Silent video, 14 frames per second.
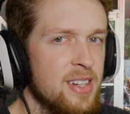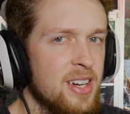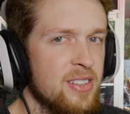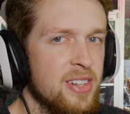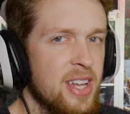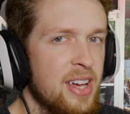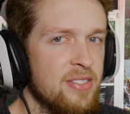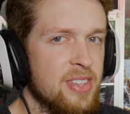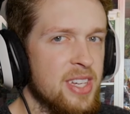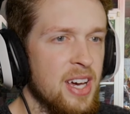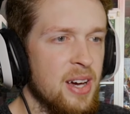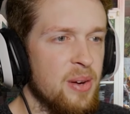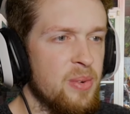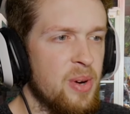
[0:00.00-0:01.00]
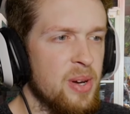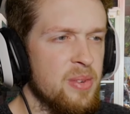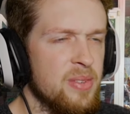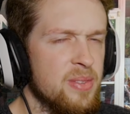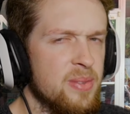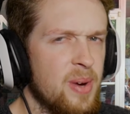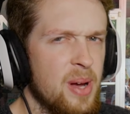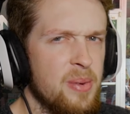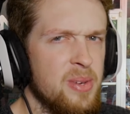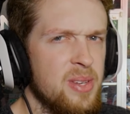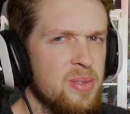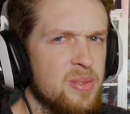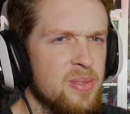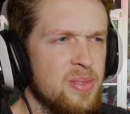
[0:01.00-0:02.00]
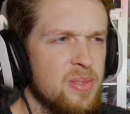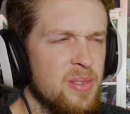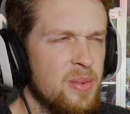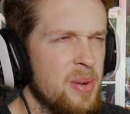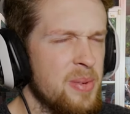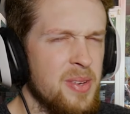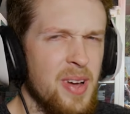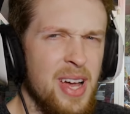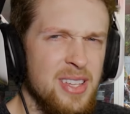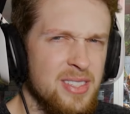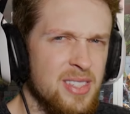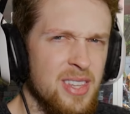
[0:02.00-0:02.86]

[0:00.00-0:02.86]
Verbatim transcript: I don't have a cat. Why, why would you... Why would you ask